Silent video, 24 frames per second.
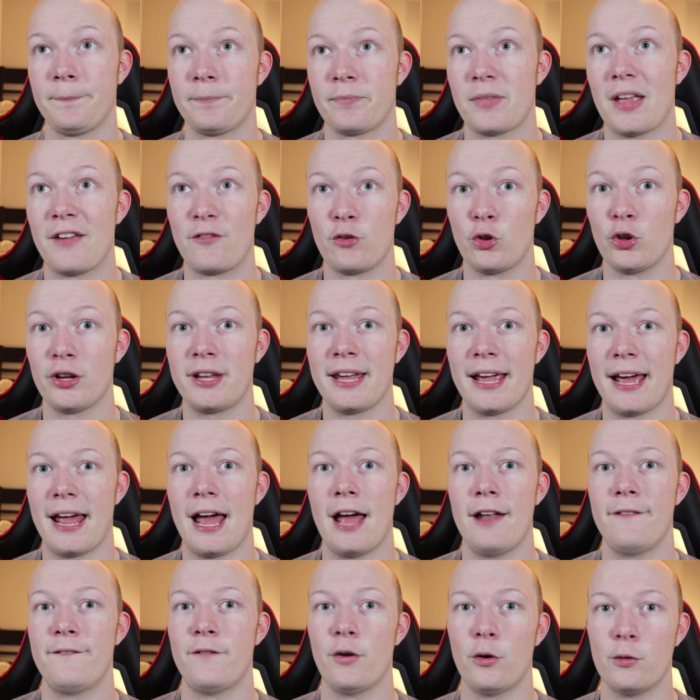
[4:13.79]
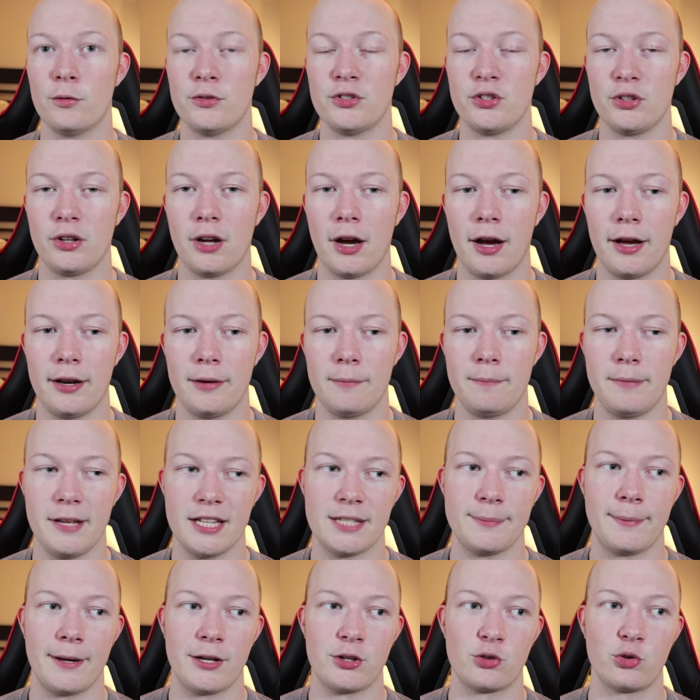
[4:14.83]
If you're looking at headphones, you got
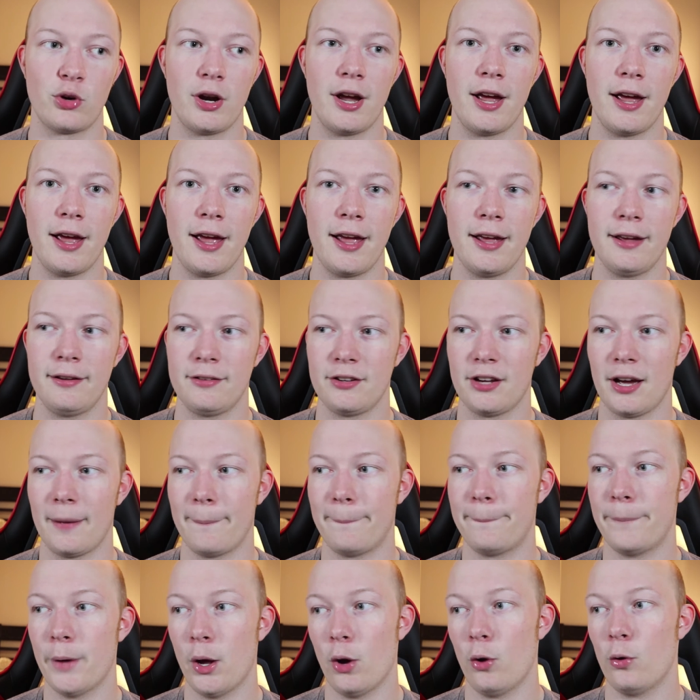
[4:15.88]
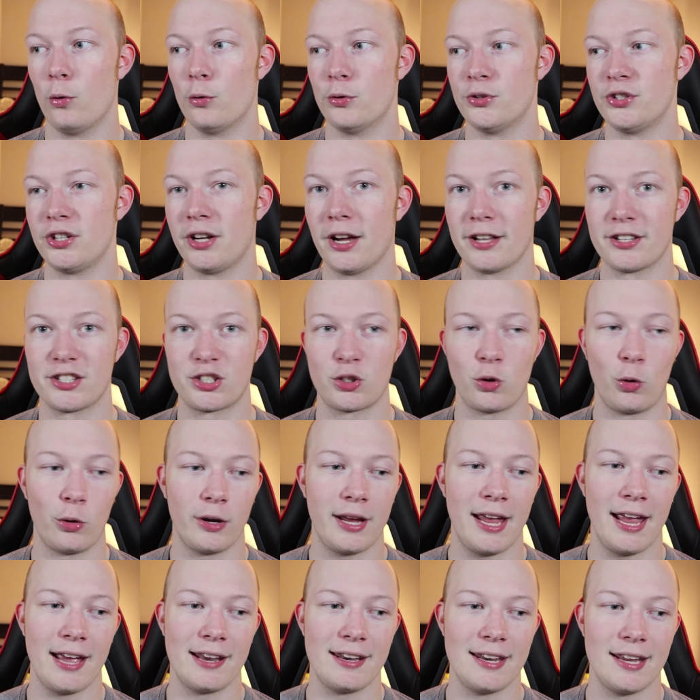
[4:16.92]
Beats by Dre, you got Bose, you got
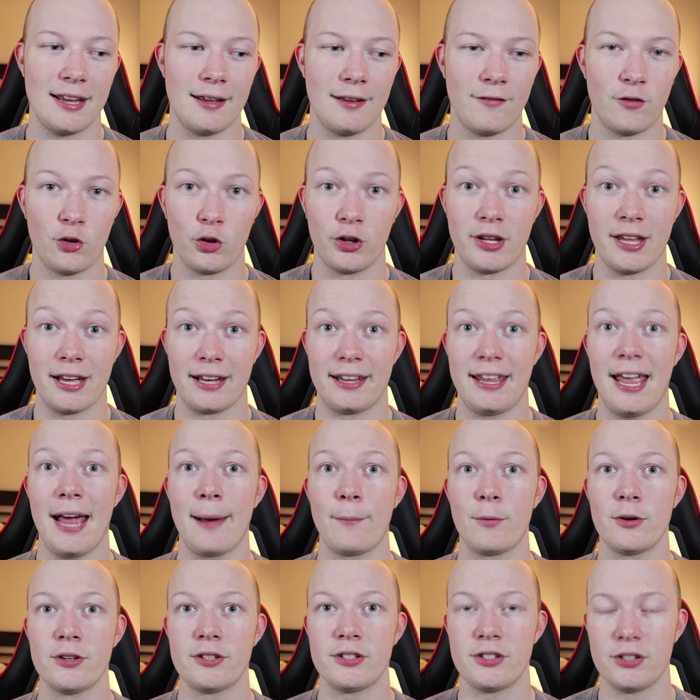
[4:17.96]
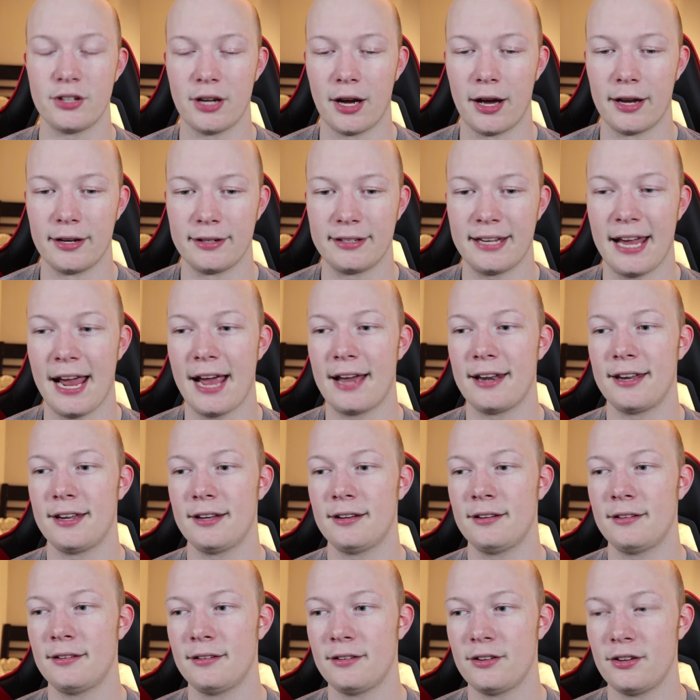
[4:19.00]
Skullcandy. If you're looking at cameras, you got
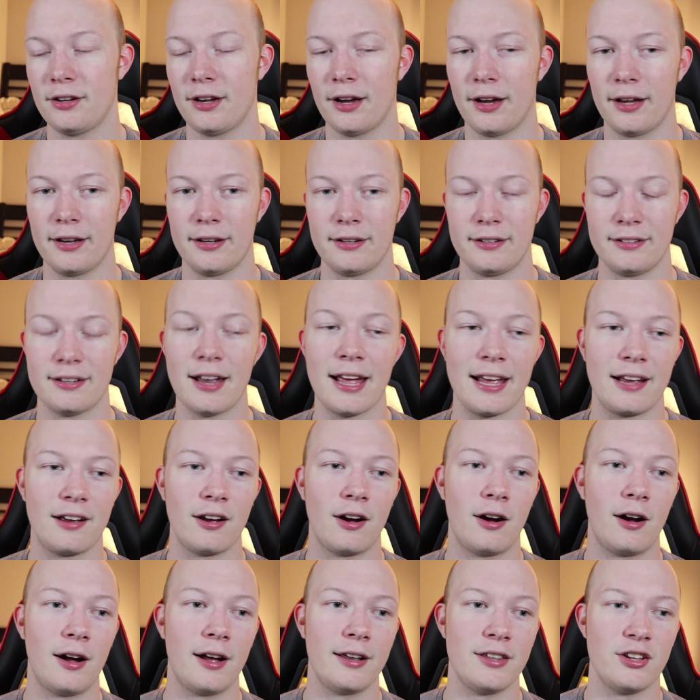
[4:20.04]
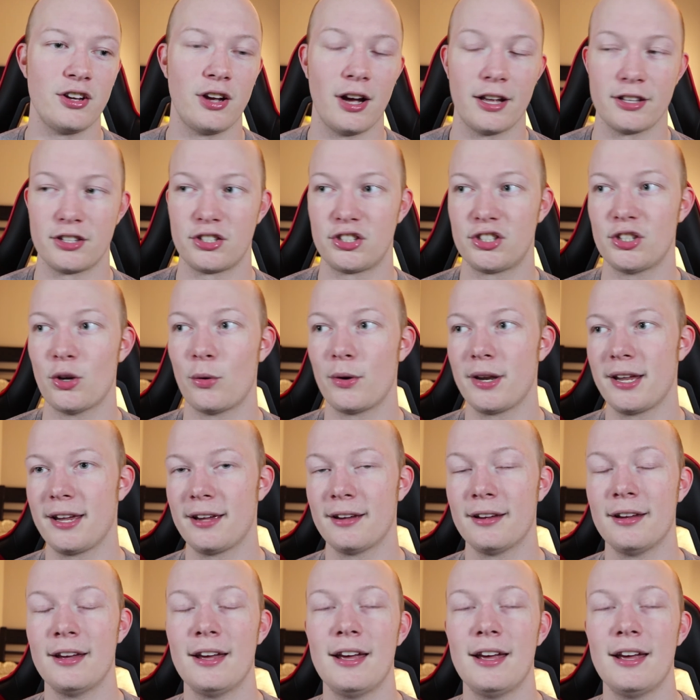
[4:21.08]
Canon, you got Nikon, you got Sony.